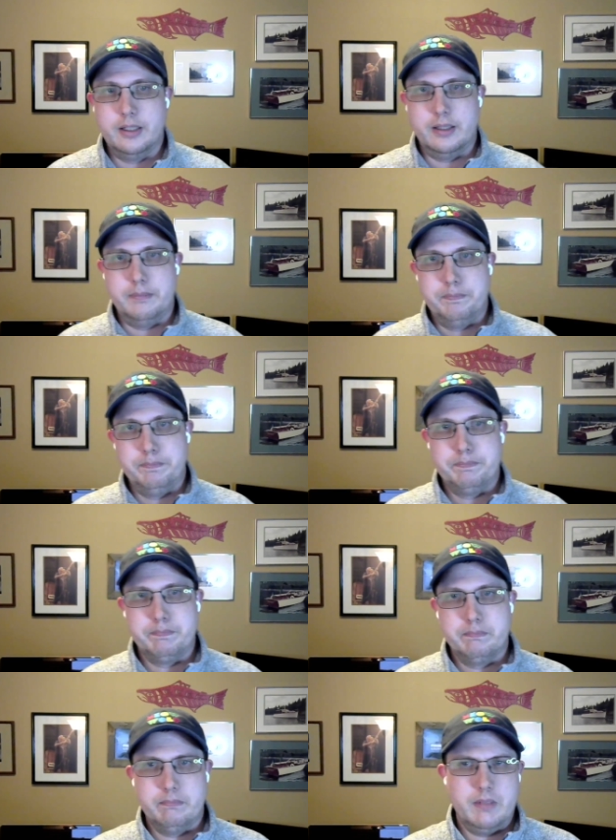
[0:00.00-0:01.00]
Um,
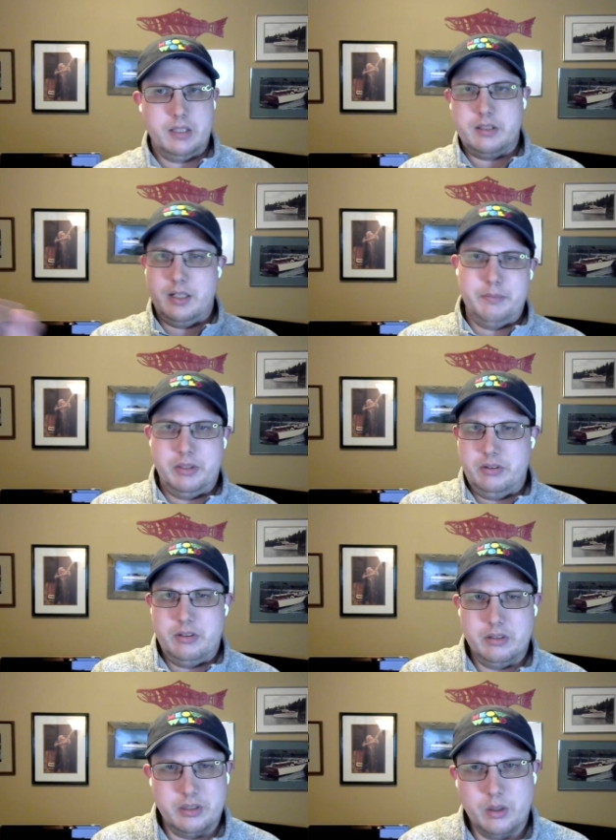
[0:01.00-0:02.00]
not that I'm
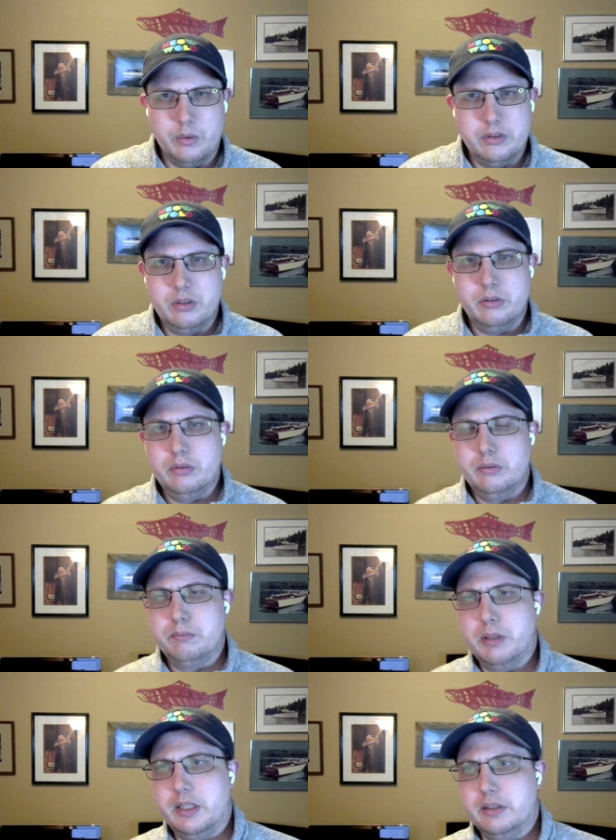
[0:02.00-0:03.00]
necessarily going to,
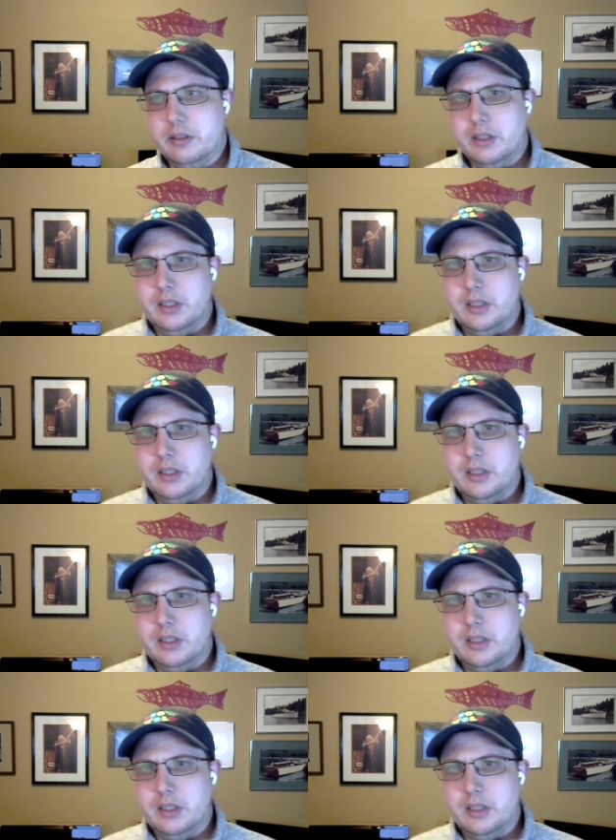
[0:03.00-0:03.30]
but